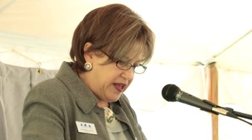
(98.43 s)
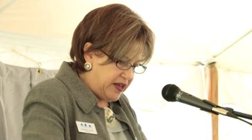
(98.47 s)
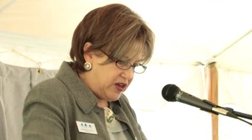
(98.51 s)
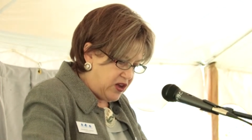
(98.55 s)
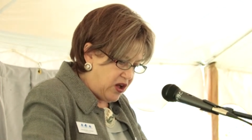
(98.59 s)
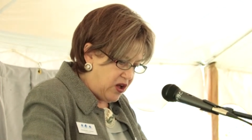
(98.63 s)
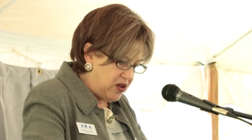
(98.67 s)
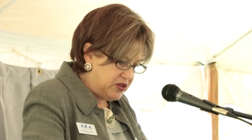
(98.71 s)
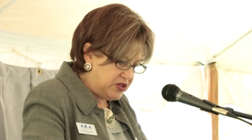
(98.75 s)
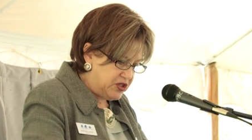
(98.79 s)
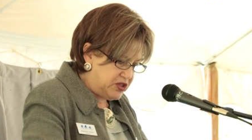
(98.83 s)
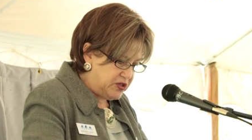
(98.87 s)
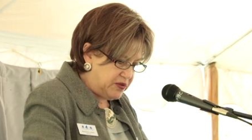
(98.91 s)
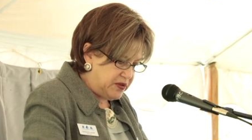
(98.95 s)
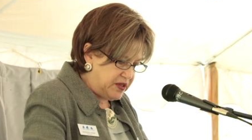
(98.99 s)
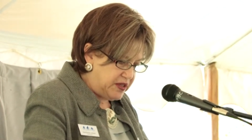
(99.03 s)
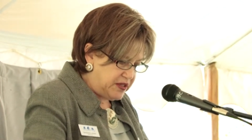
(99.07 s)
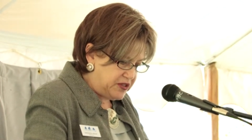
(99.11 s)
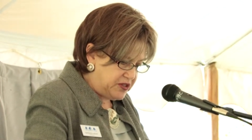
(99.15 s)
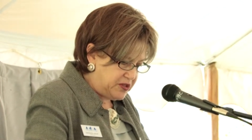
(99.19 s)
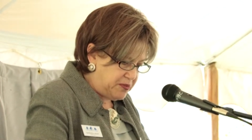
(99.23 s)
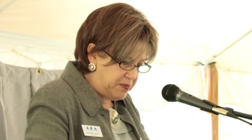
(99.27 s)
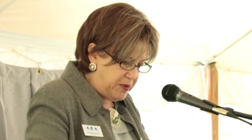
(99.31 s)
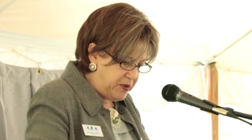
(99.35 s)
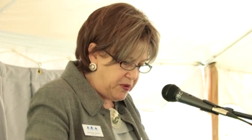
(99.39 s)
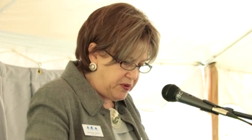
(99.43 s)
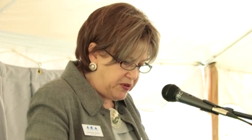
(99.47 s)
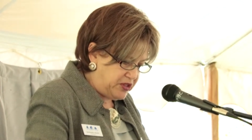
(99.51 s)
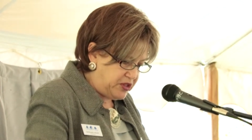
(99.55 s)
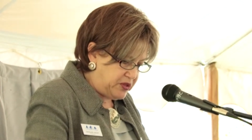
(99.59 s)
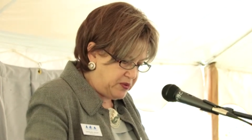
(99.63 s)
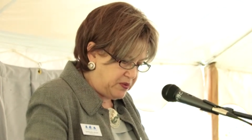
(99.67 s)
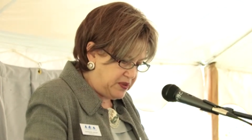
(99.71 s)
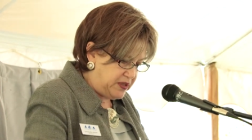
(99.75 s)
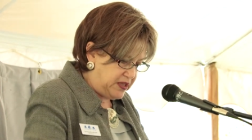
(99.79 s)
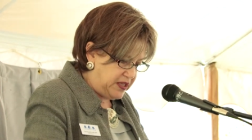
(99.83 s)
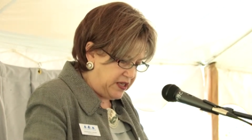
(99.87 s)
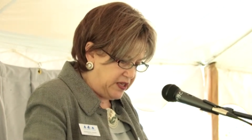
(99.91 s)
cultural and
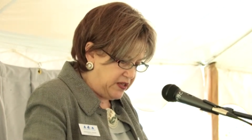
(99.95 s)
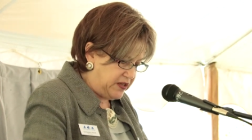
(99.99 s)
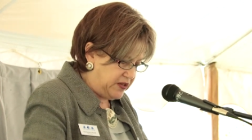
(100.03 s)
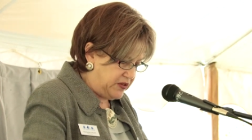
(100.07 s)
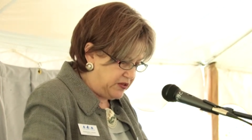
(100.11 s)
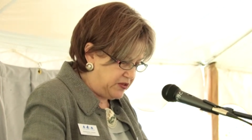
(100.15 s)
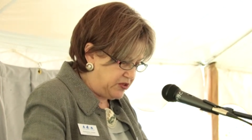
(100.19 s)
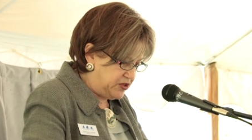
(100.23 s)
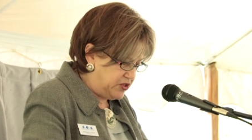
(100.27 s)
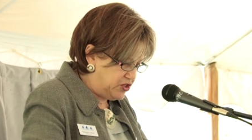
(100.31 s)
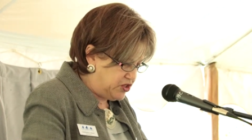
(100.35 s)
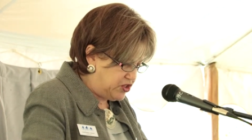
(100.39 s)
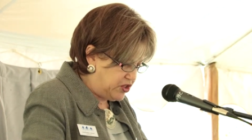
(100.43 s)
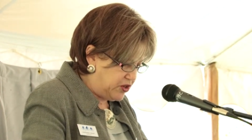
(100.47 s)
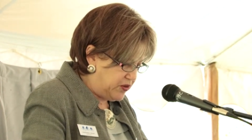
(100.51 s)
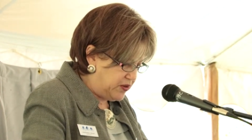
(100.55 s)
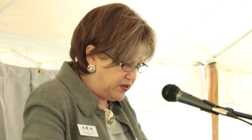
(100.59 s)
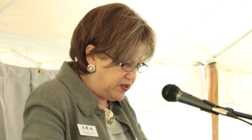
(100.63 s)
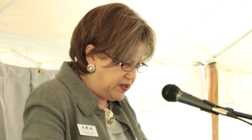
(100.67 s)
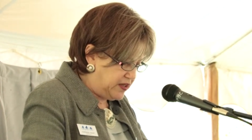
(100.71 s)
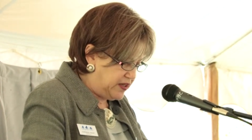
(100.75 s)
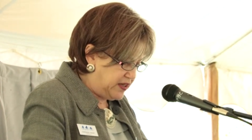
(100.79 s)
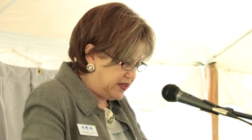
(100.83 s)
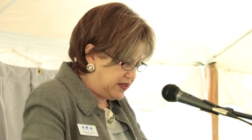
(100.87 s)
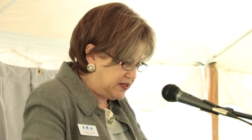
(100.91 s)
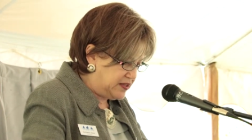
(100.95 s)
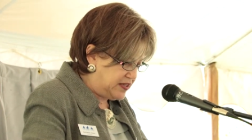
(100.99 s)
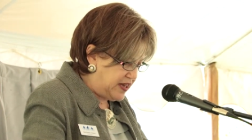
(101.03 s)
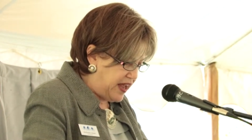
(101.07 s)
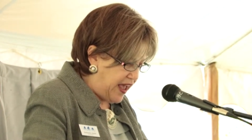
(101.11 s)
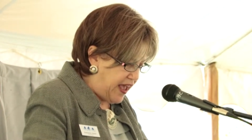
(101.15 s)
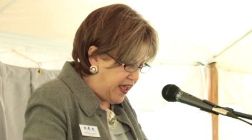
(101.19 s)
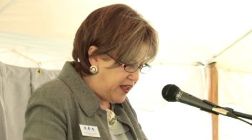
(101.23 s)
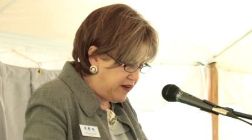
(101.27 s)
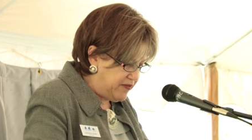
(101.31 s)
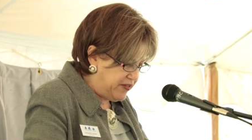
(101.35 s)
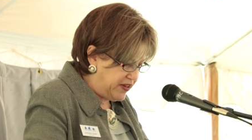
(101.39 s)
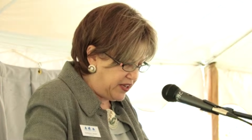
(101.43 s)
spiritual leaders, journalists,
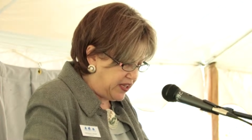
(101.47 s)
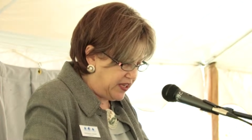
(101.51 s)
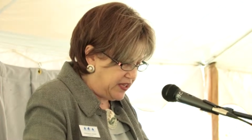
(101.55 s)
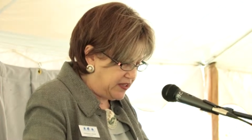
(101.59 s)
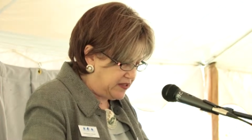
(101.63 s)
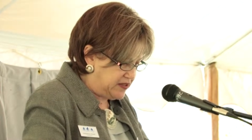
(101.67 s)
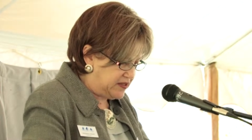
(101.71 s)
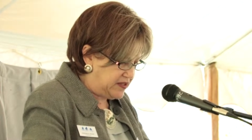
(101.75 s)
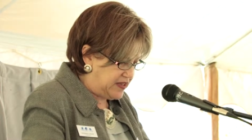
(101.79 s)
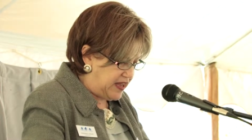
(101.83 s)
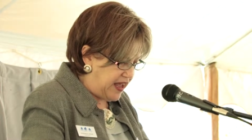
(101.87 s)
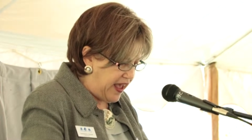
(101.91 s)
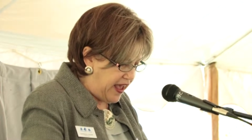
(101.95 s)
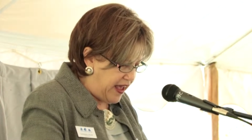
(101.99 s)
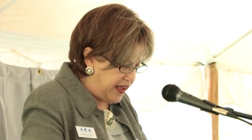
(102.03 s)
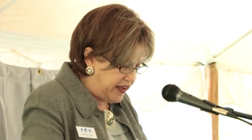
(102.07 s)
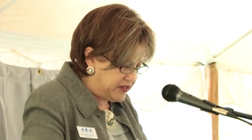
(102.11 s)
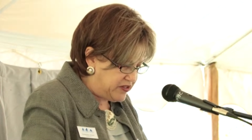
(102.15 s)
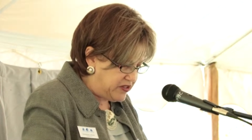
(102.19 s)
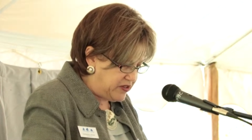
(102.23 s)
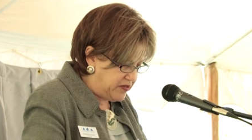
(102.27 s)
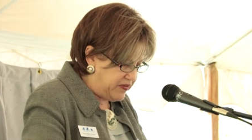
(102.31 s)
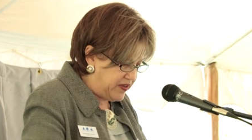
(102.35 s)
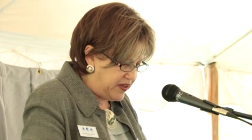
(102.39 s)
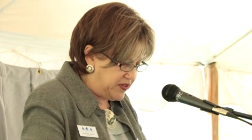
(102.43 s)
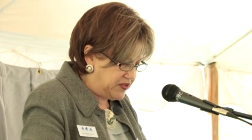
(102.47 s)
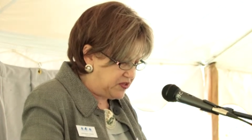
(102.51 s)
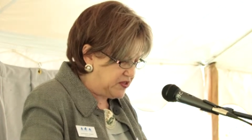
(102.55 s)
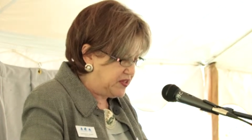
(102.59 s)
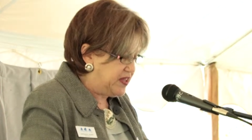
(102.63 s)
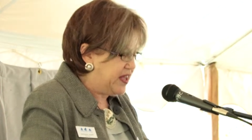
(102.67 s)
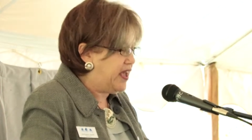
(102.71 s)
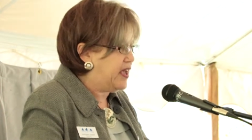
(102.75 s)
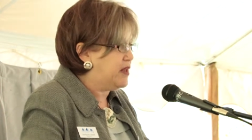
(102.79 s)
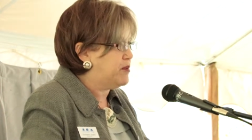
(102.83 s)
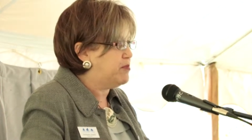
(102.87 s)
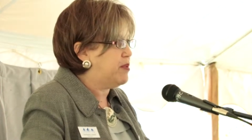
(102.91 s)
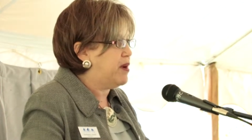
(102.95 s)
advocates,
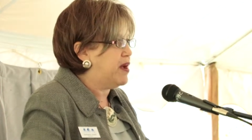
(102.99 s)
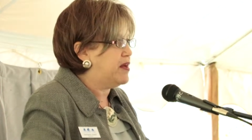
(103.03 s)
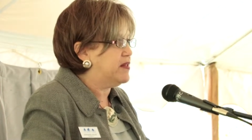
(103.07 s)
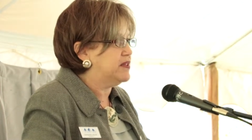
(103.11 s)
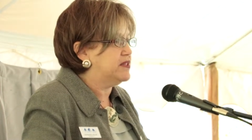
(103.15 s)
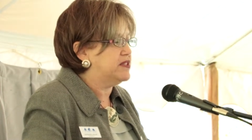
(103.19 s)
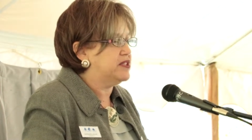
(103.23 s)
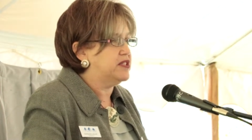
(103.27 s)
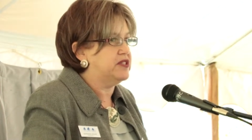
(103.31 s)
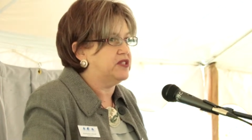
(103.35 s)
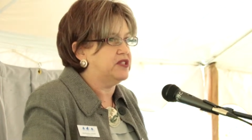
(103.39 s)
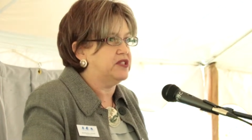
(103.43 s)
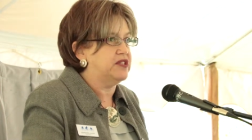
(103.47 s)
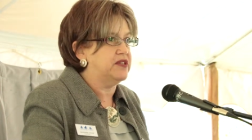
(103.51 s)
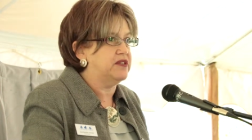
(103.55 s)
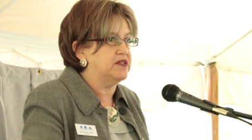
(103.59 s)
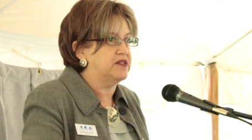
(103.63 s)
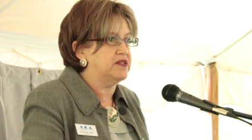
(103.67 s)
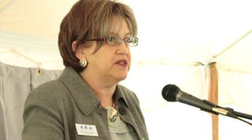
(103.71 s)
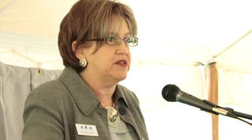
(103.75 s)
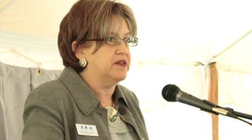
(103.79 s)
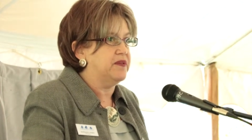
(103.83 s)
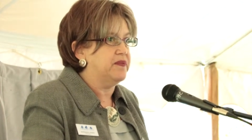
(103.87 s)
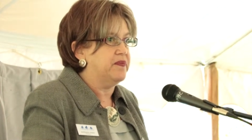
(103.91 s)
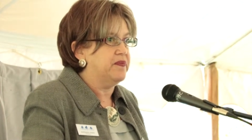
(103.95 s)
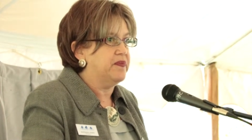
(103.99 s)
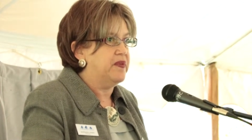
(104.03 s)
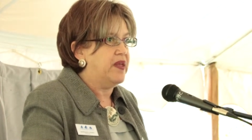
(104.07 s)
activists, and politicians.